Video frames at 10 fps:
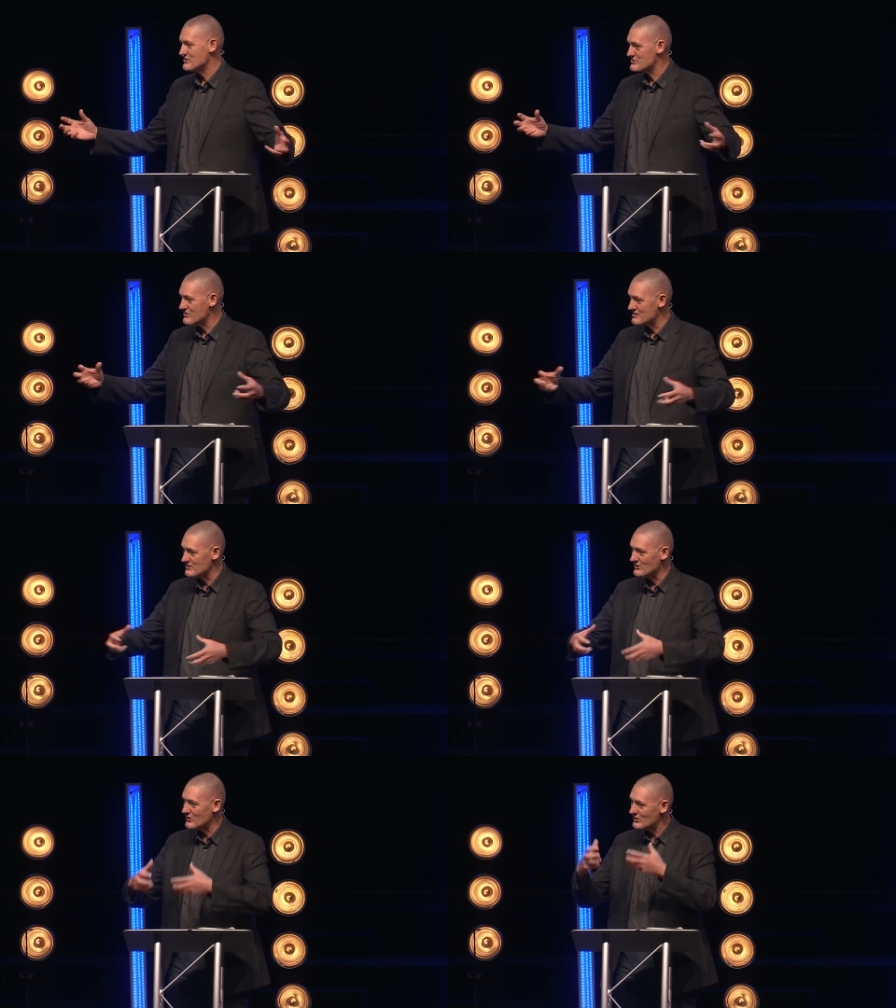so that
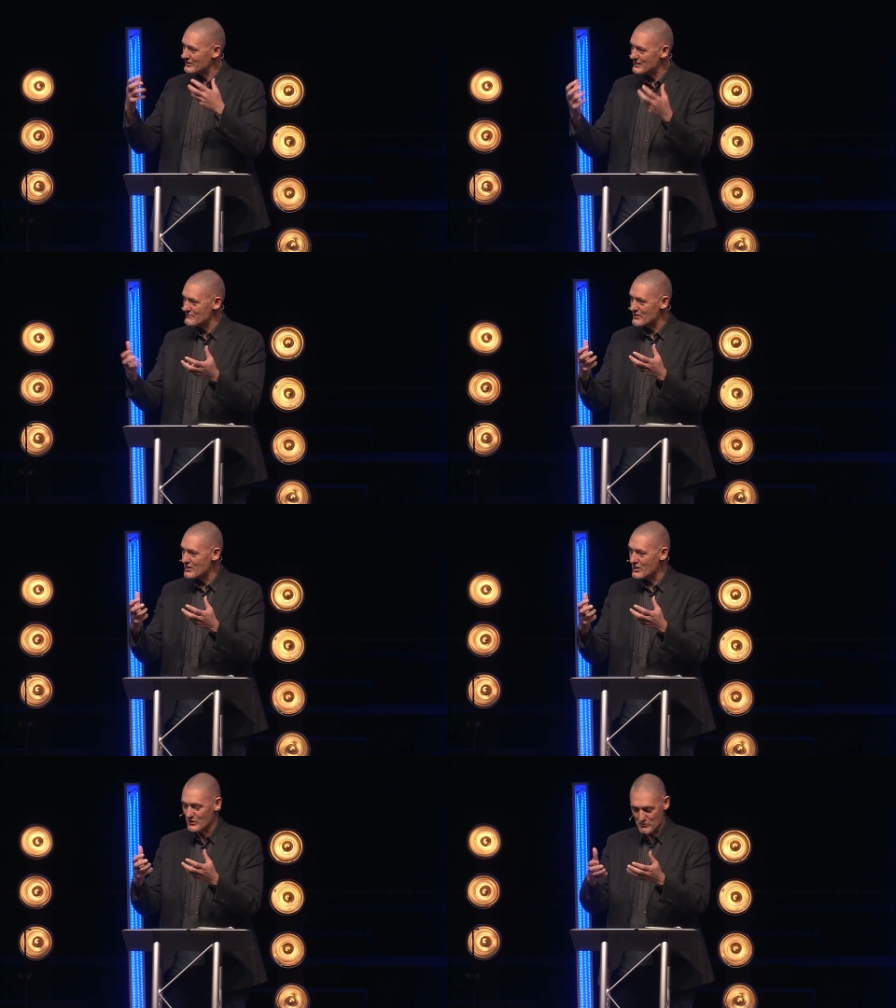the longing of our
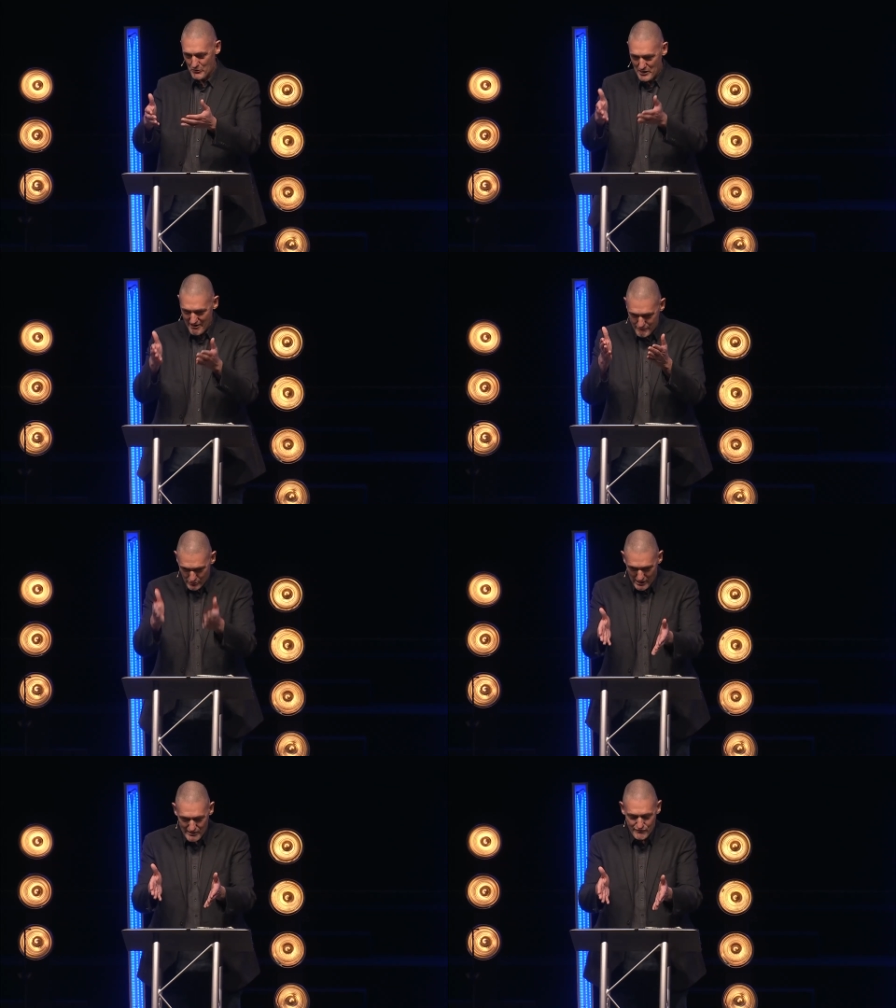heart, what we have
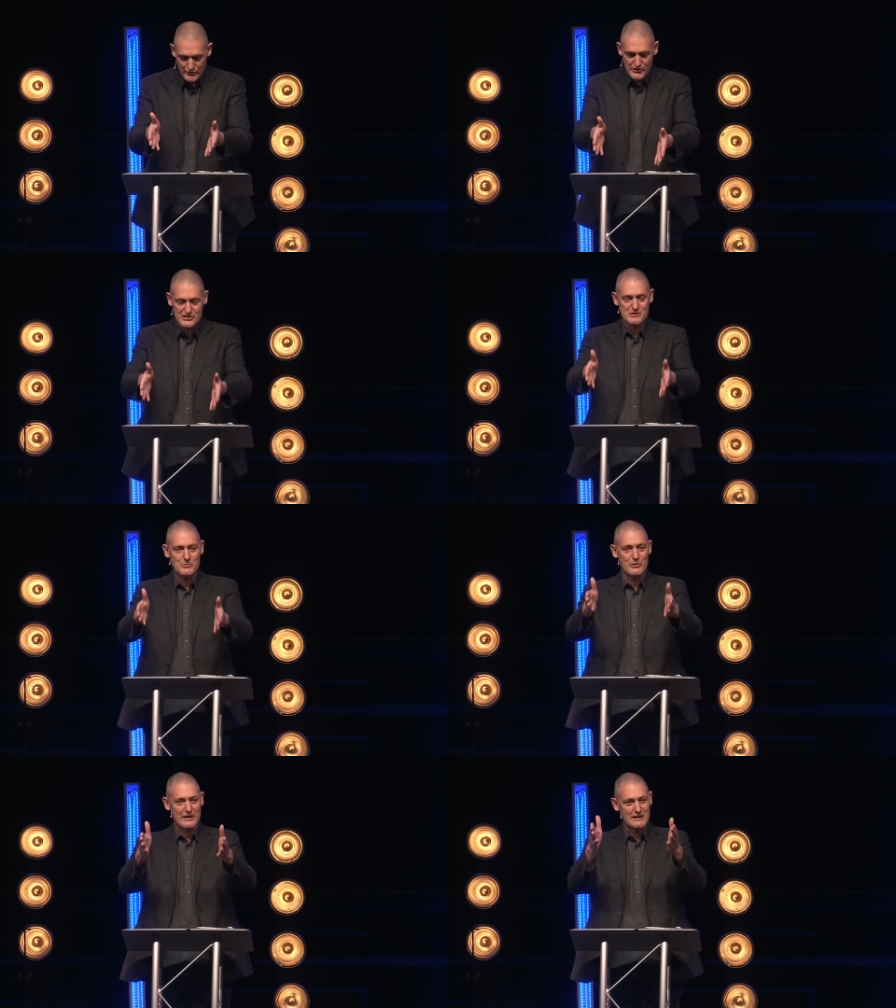prayed for this
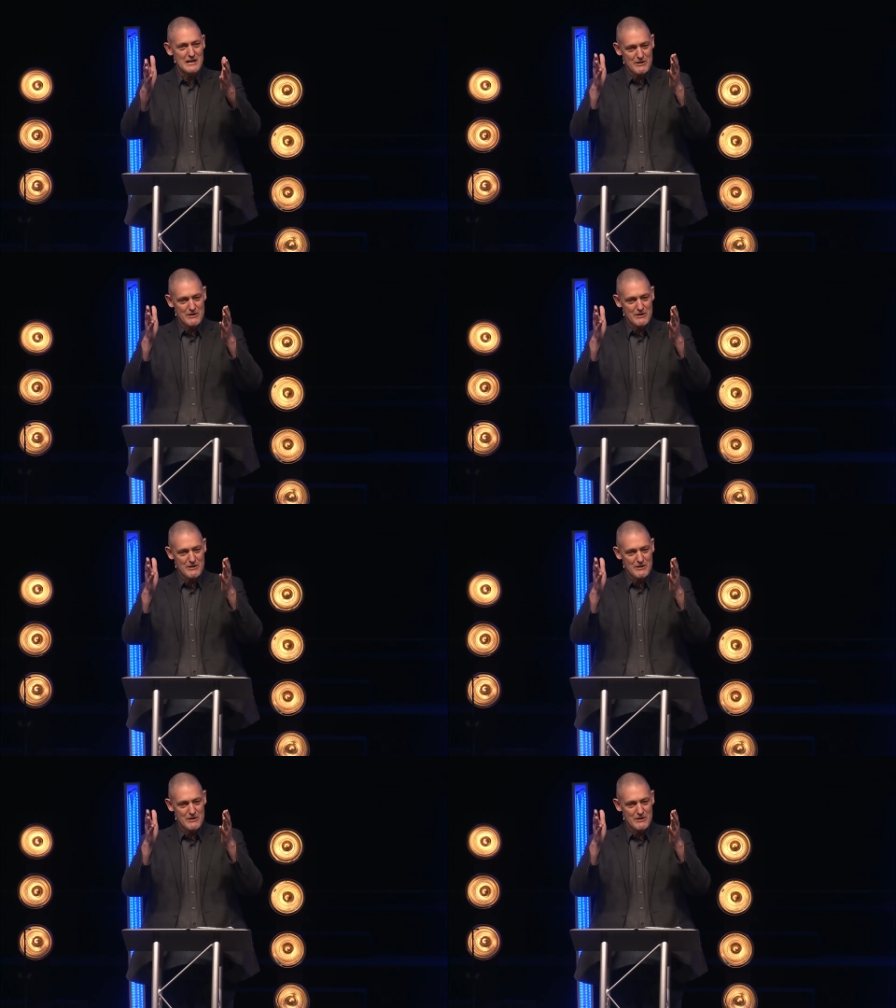morning,